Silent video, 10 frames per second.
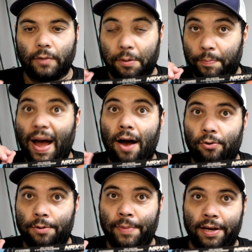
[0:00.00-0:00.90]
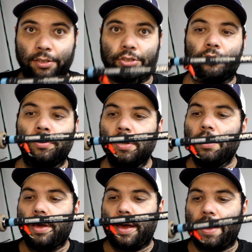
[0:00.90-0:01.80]
in power, mind you.
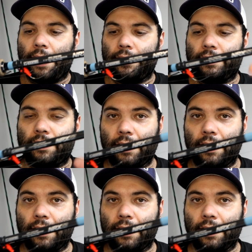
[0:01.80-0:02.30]
And